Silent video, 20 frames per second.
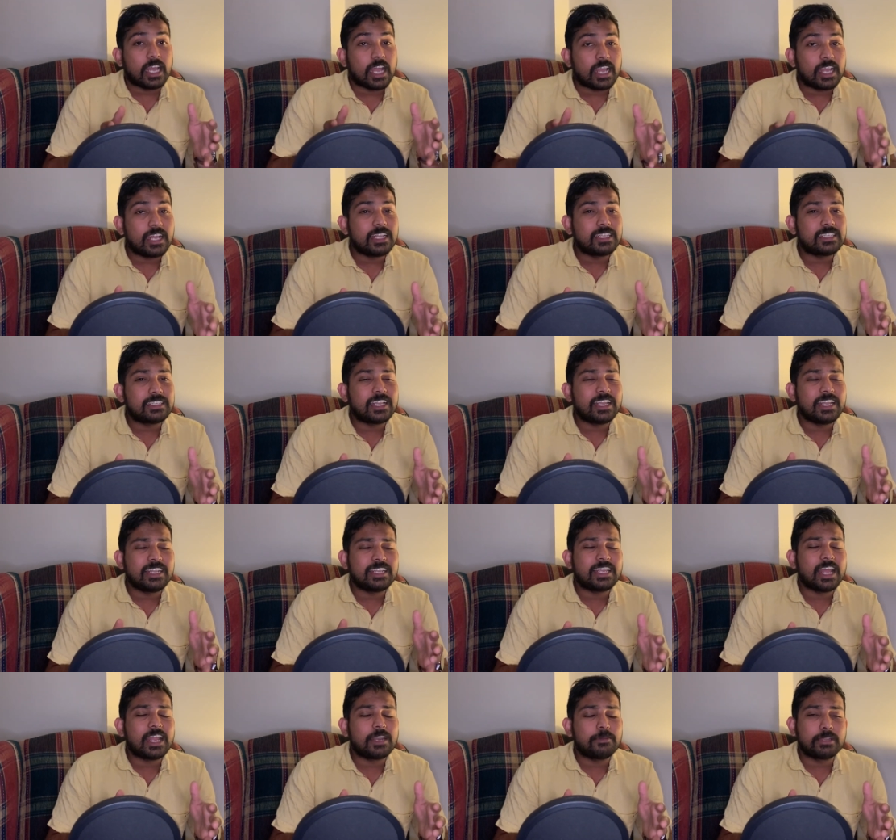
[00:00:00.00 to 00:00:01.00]
It
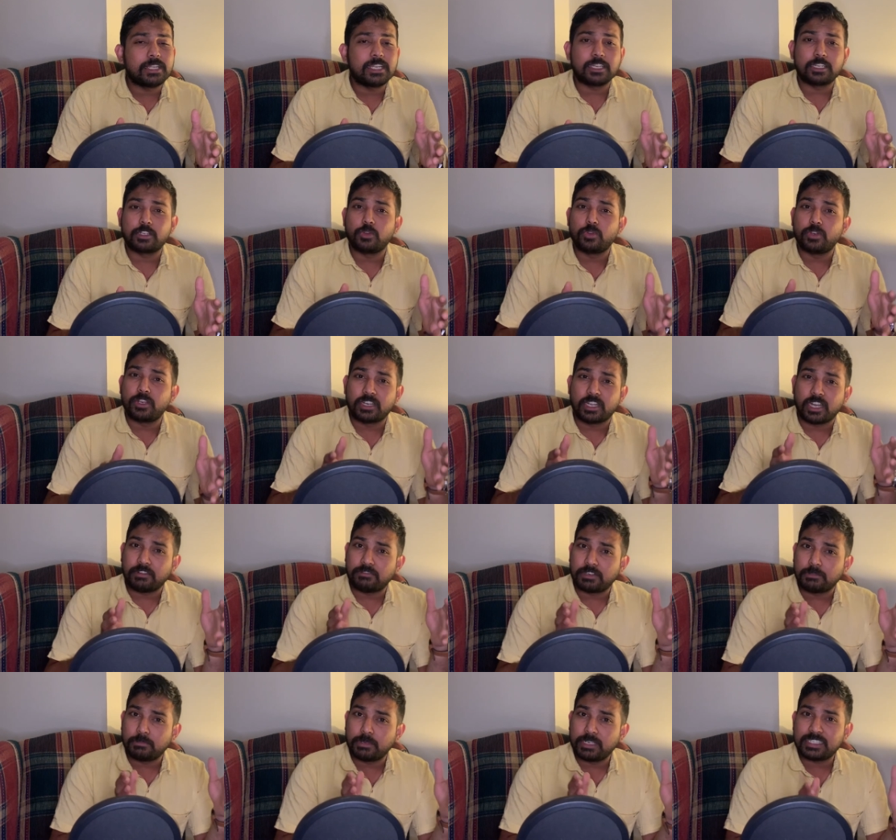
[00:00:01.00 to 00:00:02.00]
can be included
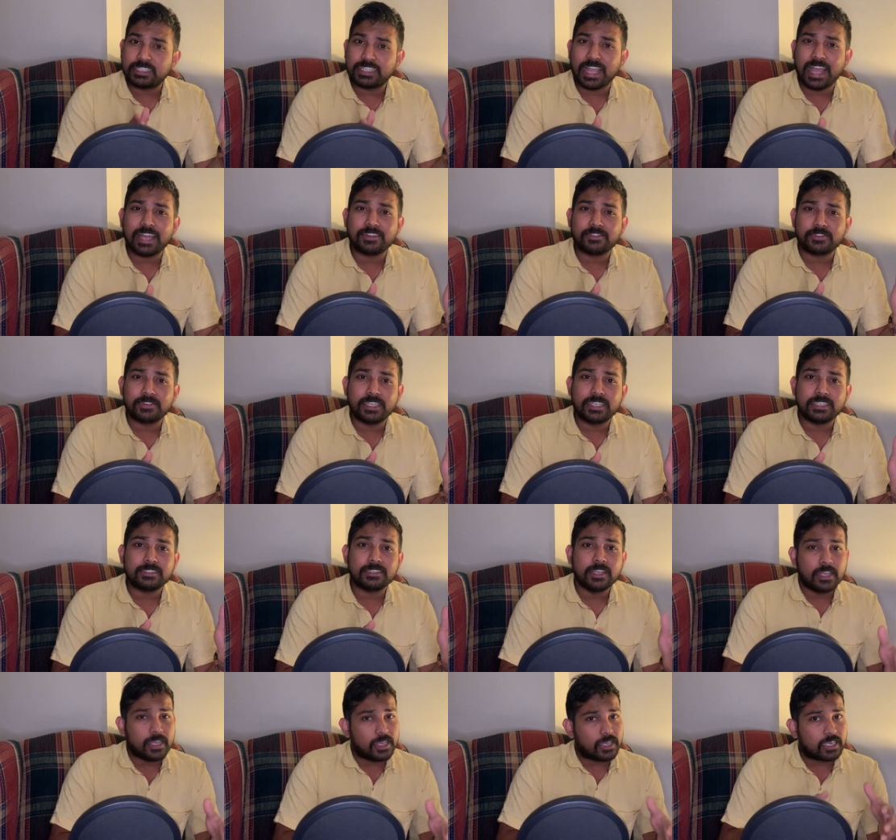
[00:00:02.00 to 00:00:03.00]
government
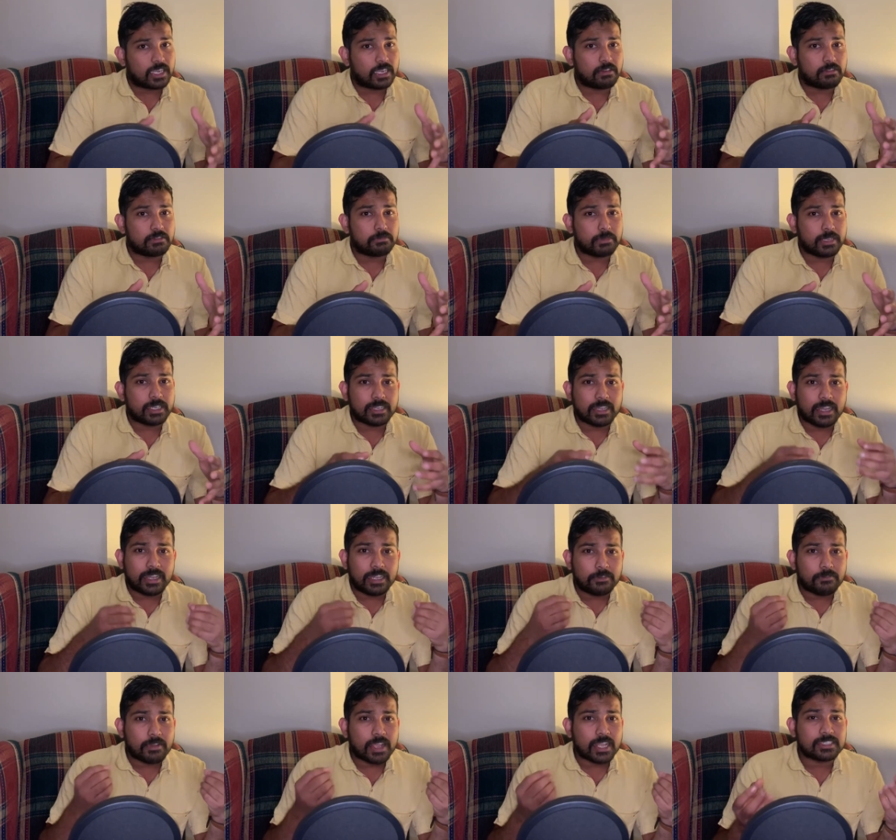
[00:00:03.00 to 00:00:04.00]
salaries, government
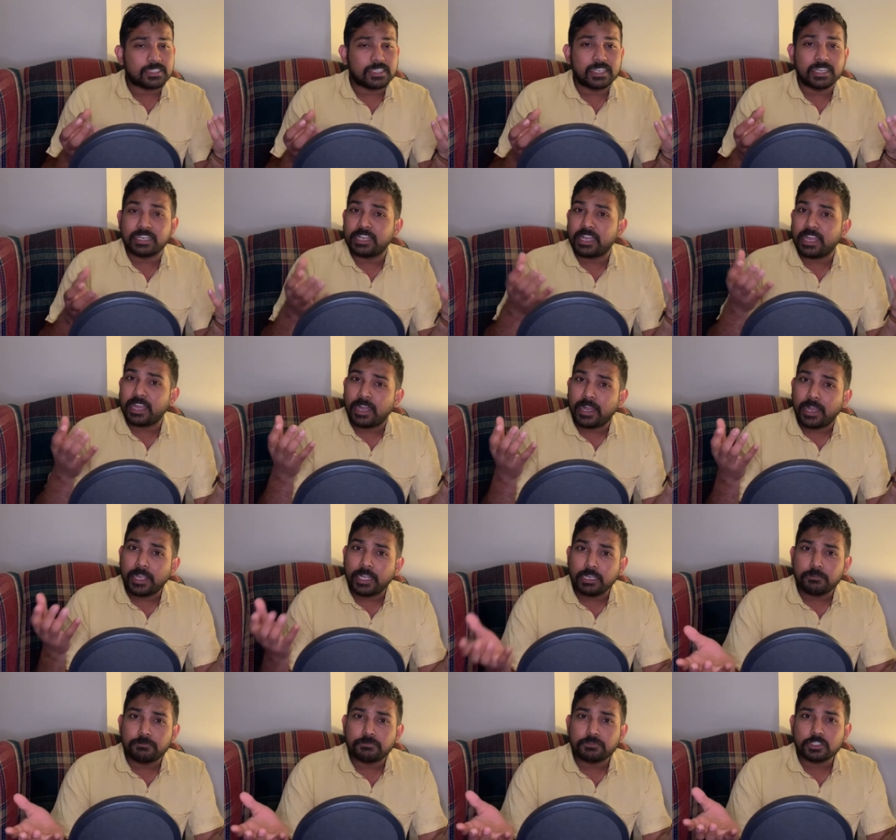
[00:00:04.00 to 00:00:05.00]
invested in
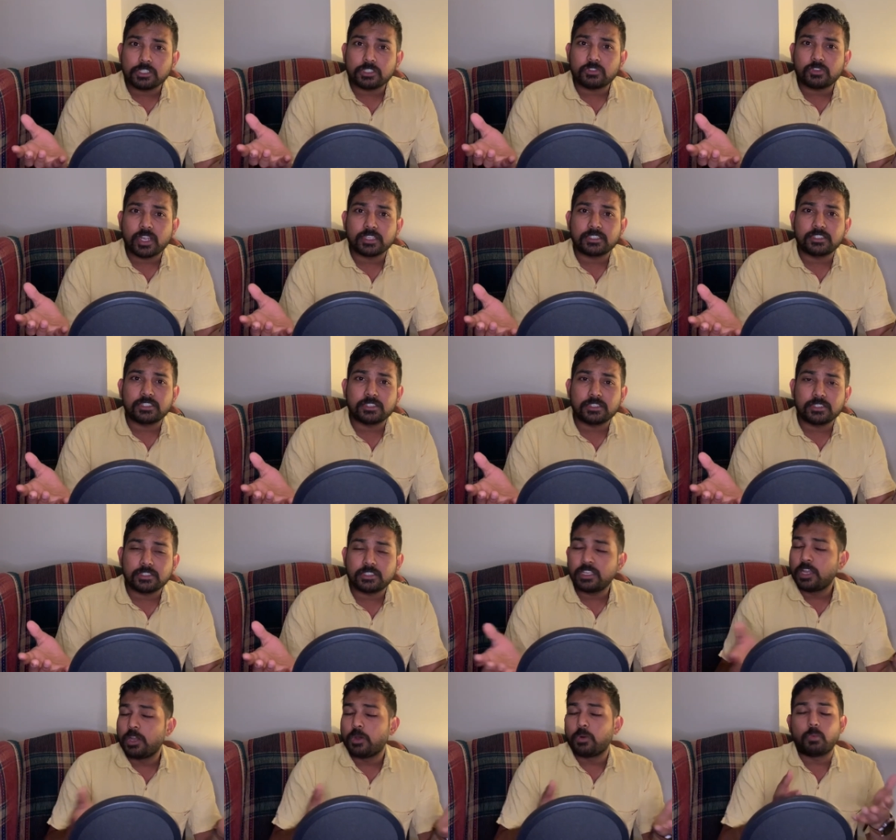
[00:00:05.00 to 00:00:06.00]
infrastructures,
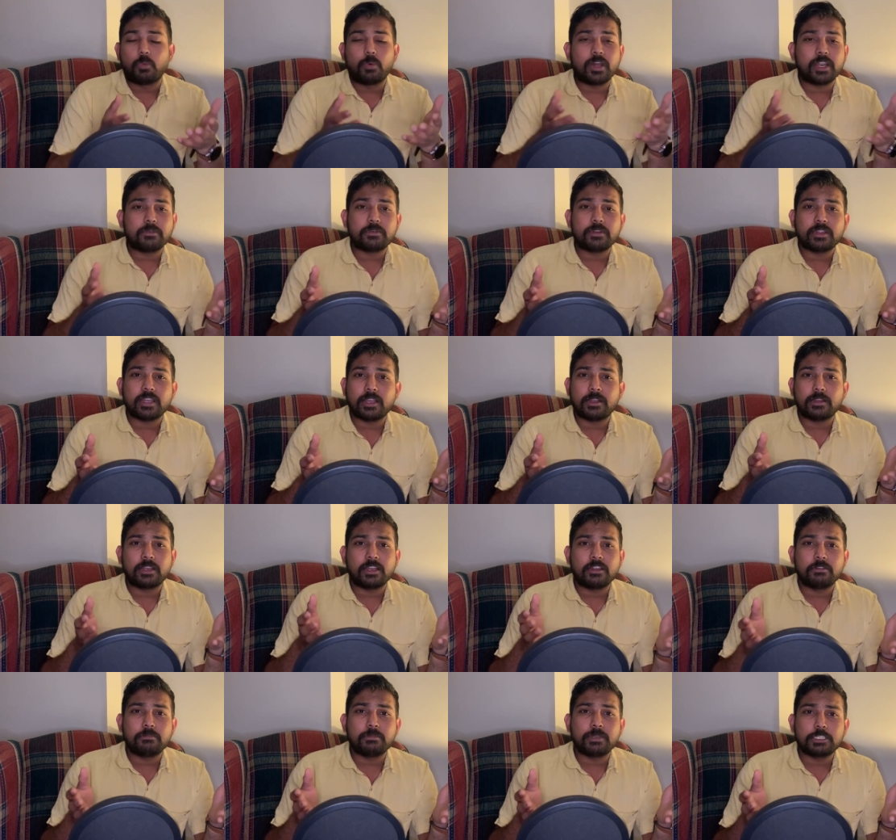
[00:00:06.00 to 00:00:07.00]
whatever
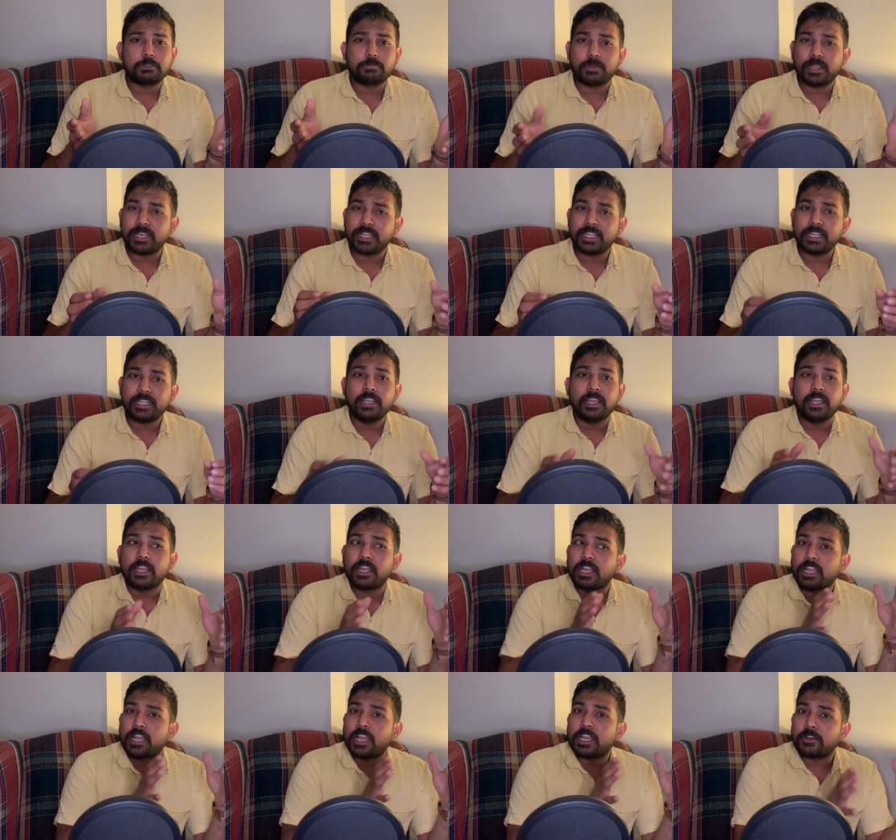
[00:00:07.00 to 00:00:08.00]
government spending
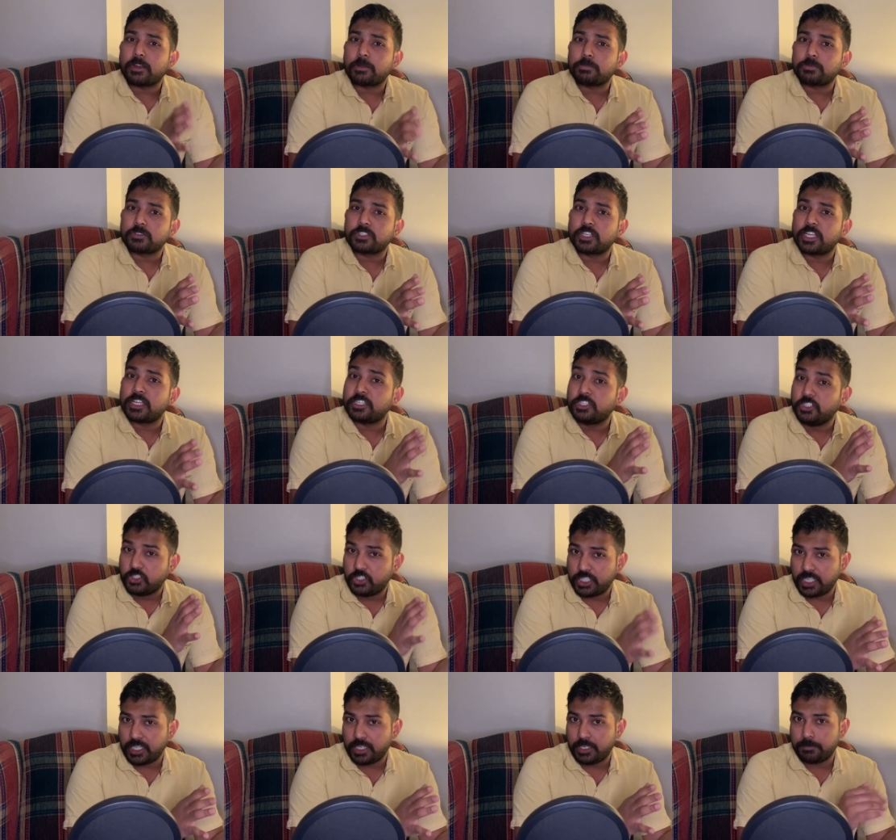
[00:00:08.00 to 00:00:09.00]
represents
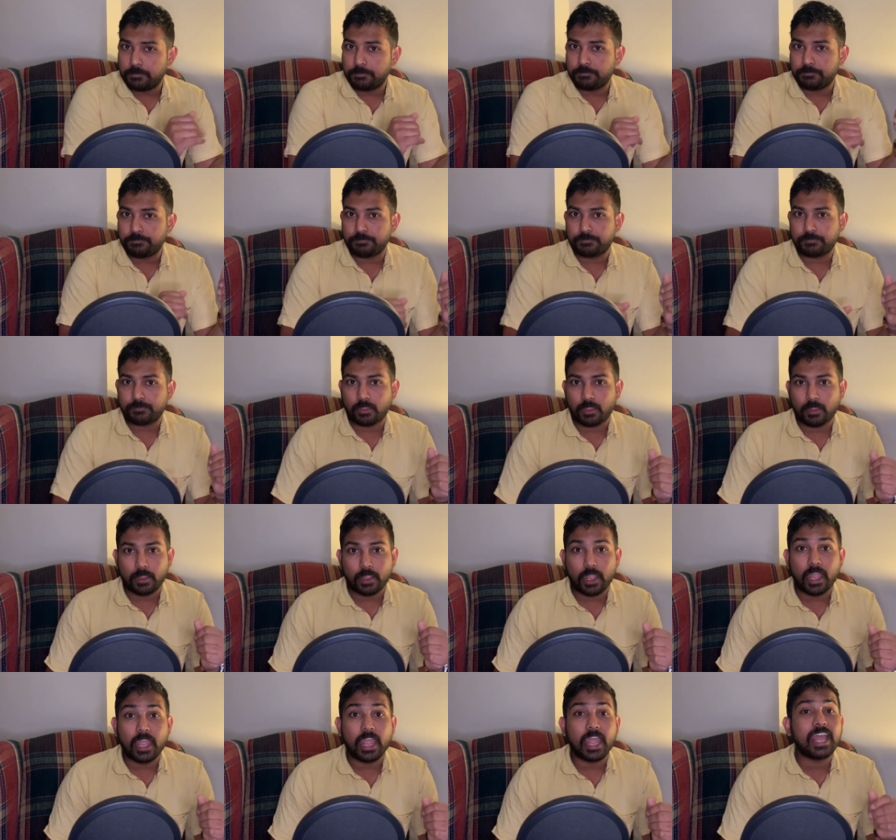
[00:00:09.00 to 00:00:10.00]
G.
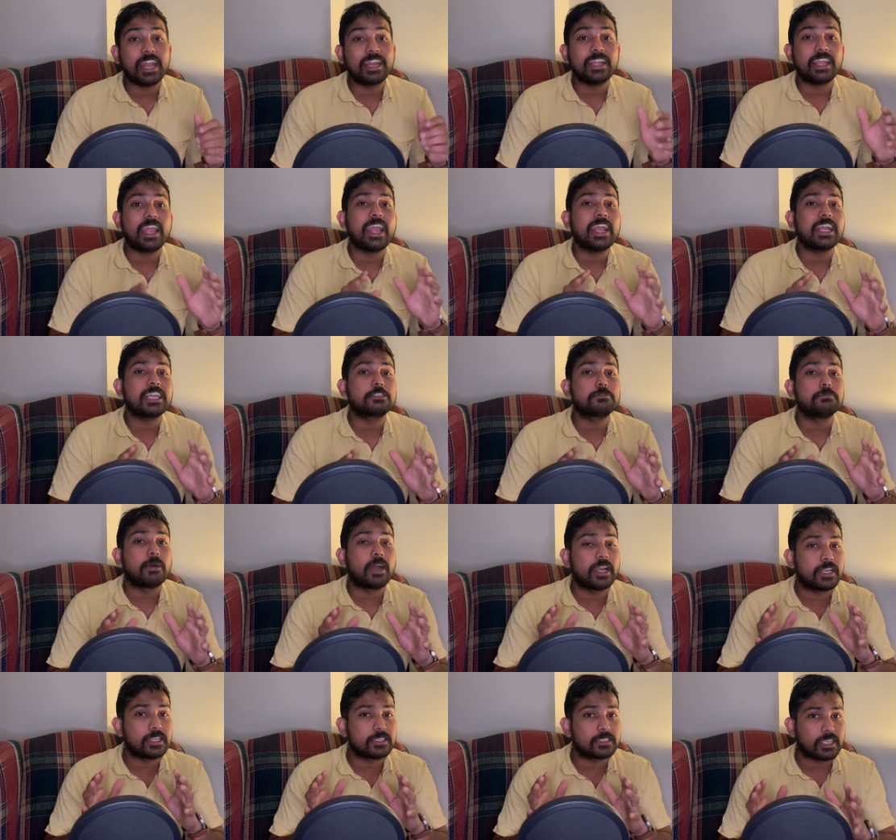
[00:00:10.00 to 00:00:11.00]
And X
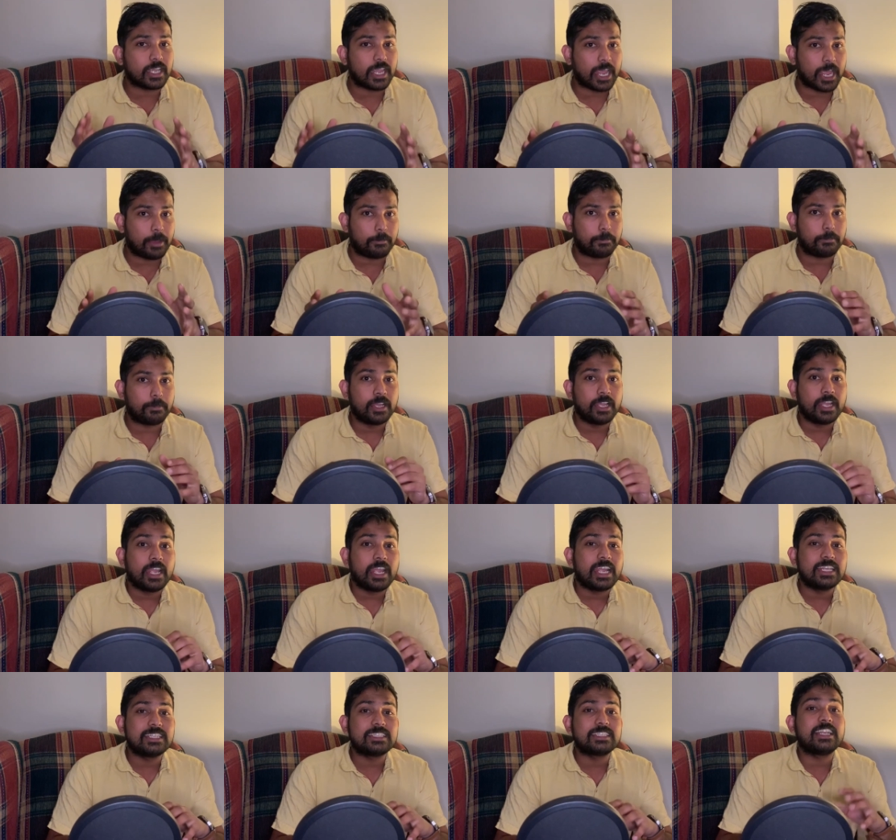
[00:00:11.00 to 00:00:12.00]
minus M
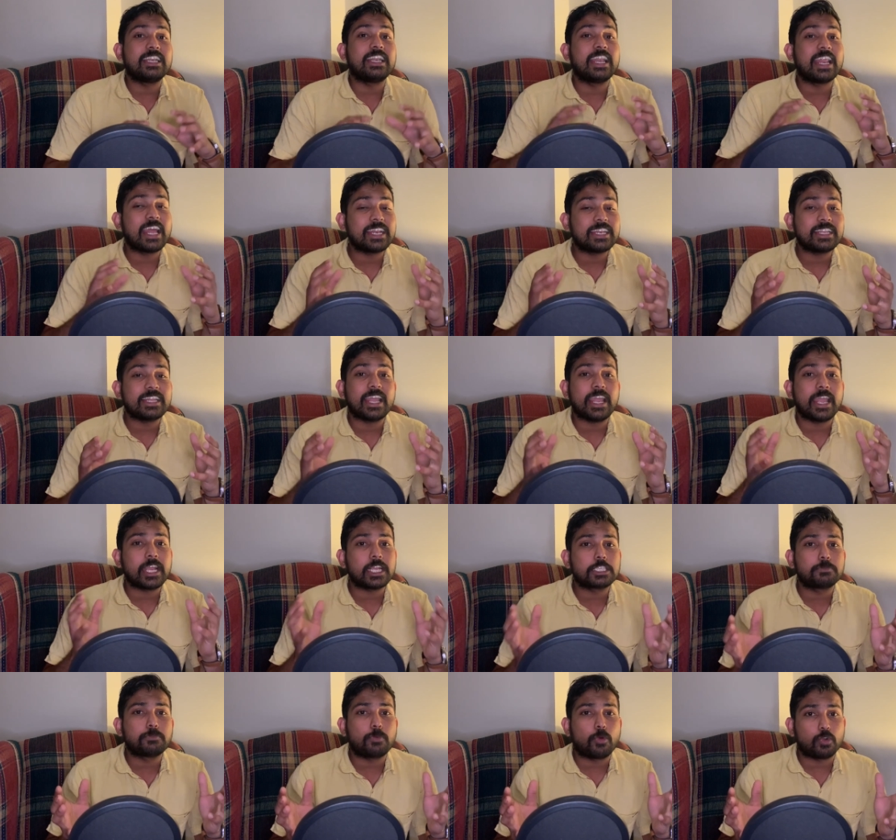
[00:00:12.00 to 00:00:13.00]
is a net
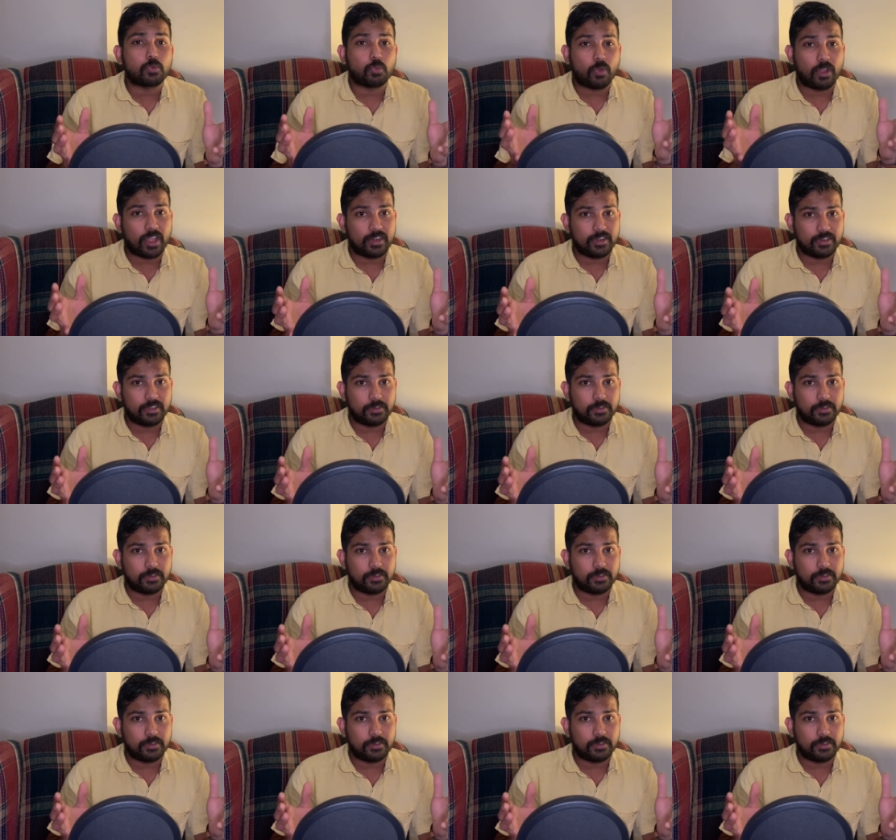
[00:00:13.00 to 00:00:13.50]
export value.